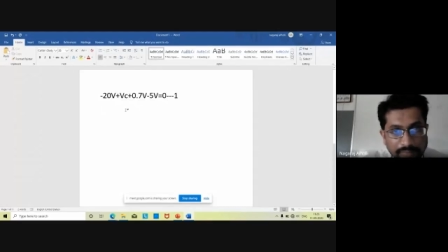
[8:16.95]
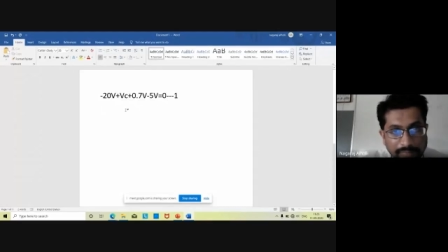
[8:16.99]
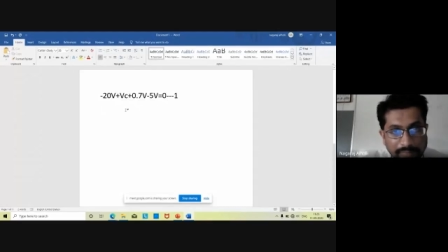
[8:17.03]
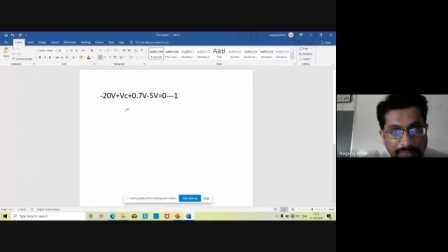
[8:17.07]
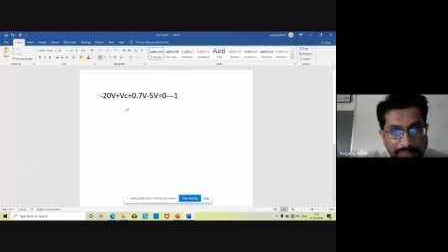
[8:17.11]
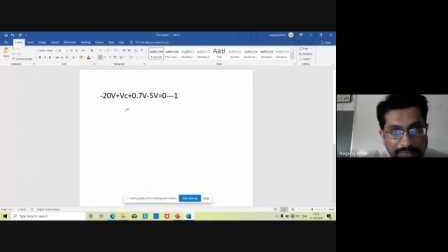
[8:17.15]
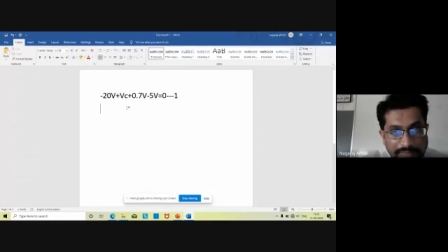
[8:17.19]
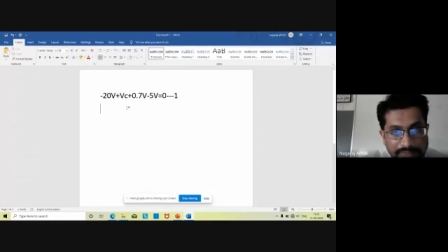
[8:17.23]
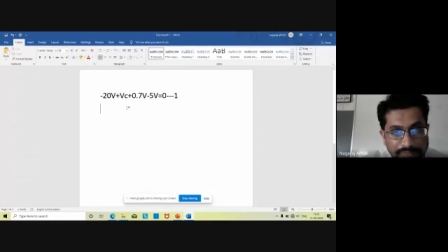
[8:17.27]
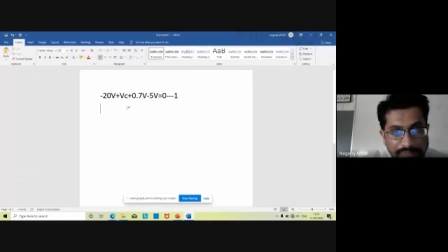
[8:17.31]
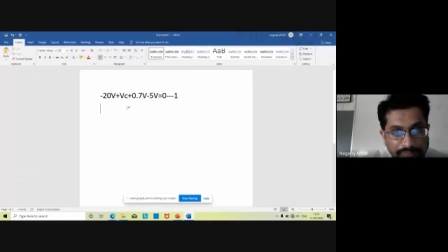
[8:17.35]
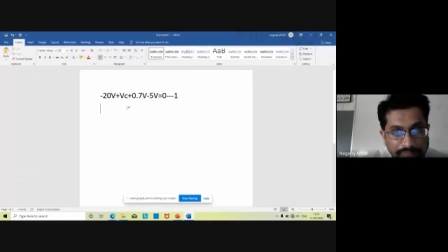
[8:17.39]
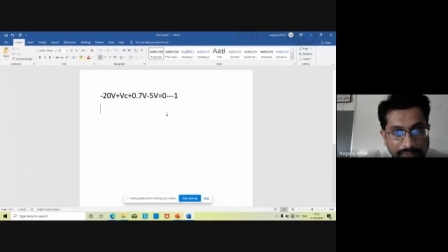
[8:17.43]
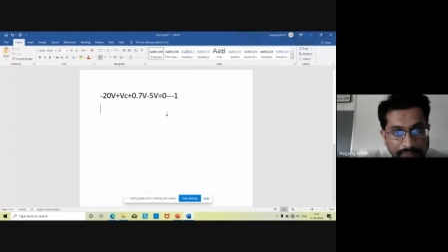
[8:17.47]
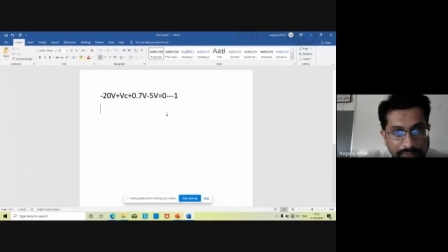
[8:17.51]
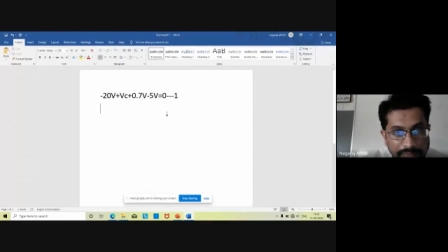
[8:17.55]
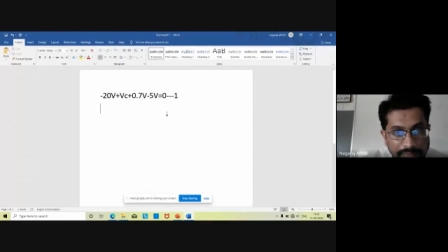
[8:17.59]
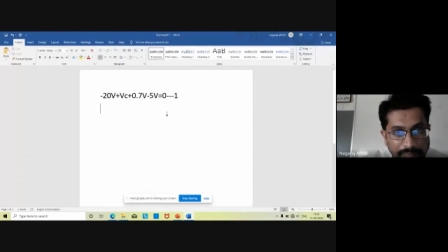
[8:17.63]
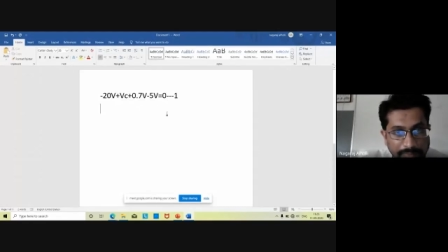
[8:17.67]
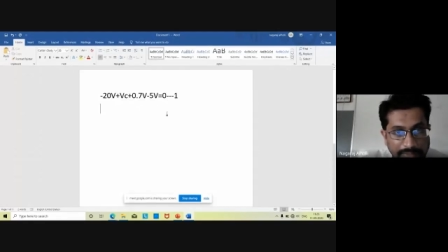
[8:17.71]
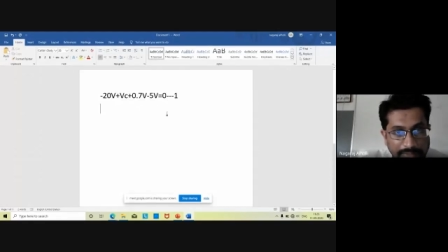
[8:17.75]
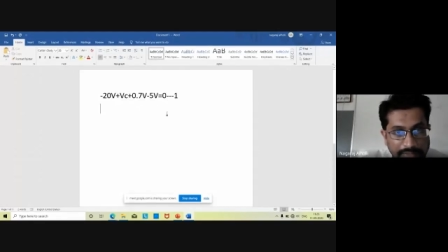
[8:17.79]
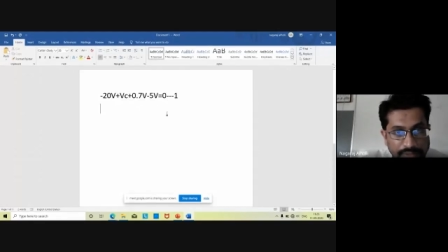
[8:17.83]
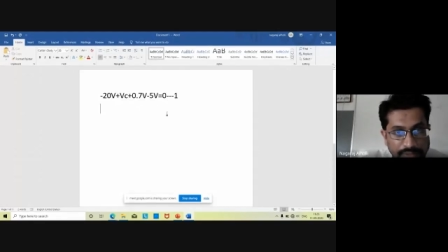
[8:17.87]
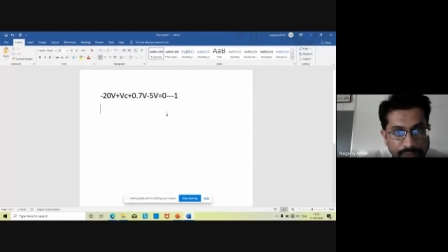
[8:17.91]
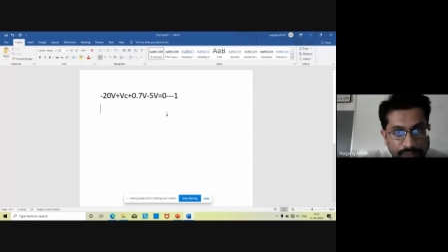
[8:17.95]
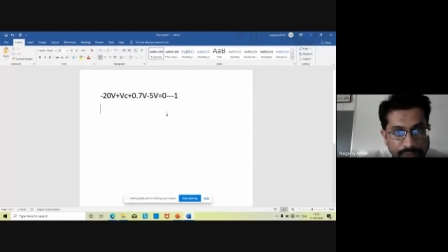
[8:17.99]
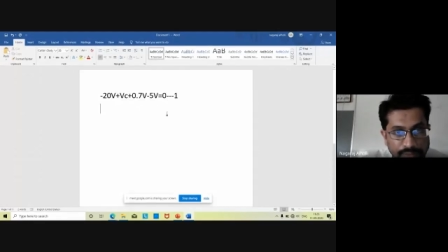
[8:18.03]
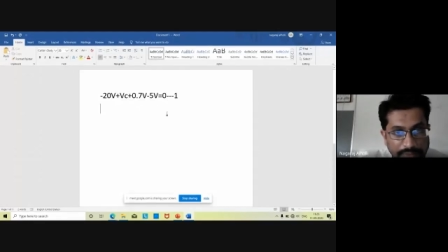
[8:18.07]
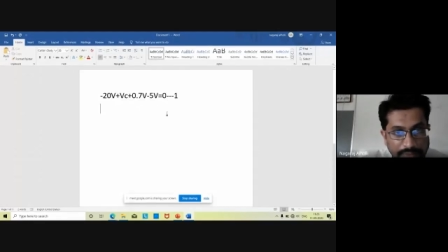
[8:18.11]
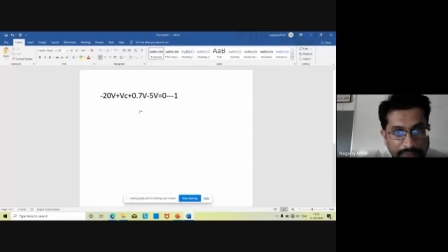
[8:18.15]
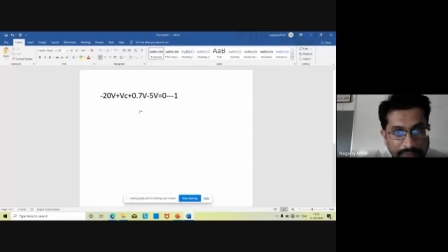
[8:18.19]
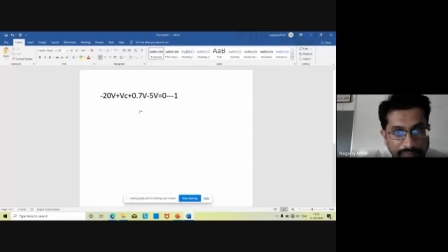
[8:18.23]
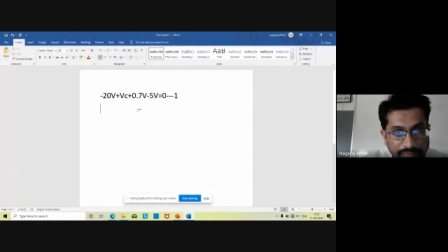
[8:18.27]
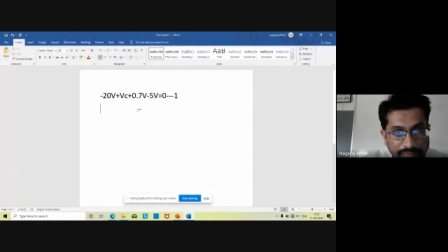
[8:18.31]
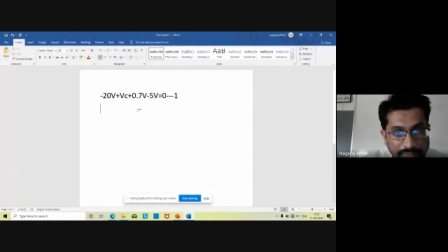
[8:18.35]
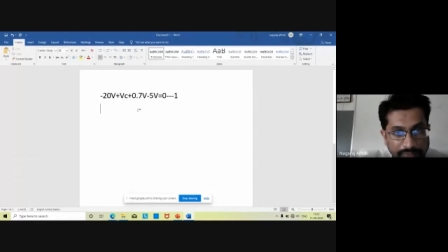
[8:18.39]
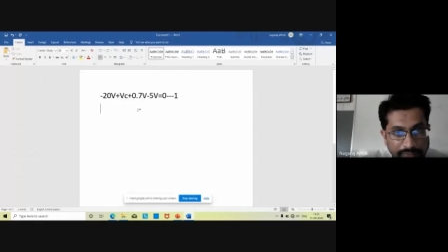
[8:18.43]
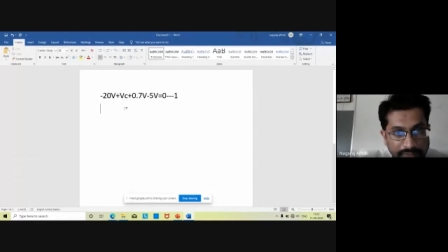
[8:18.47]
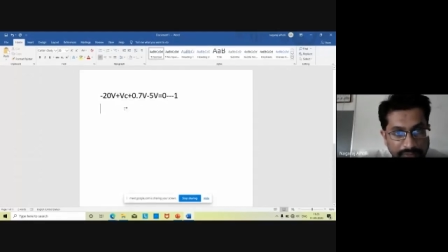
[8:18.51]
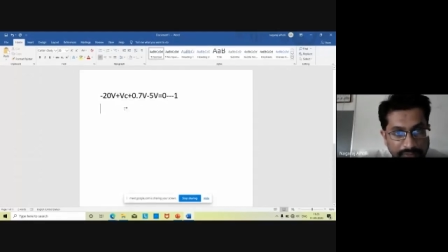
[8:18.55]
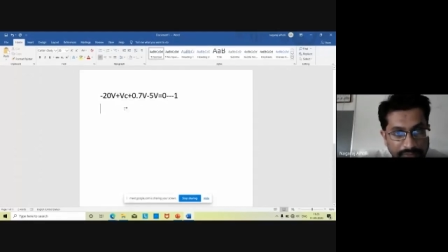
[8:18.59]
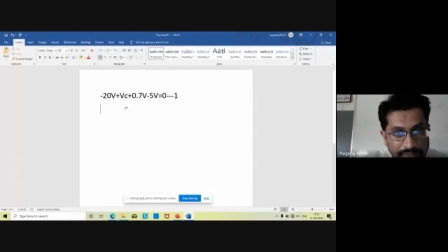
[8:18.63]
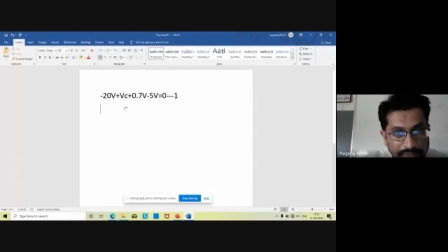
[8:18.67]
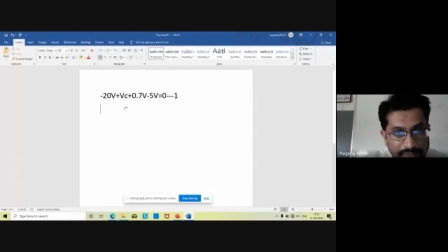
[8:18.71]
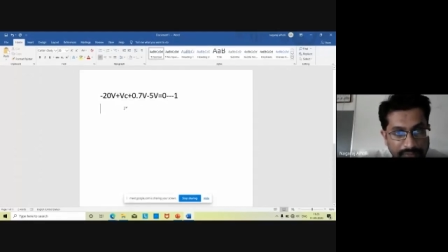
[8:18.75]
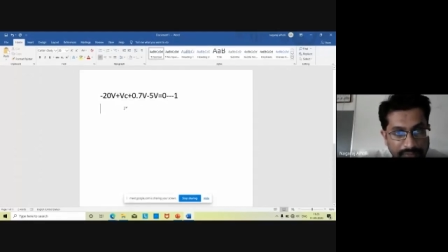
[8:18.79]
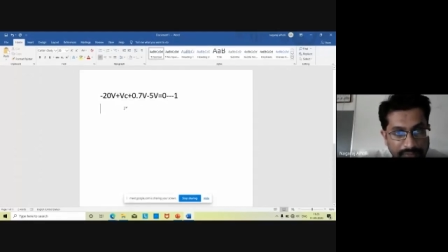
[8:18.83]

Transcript: minus 5 minus 25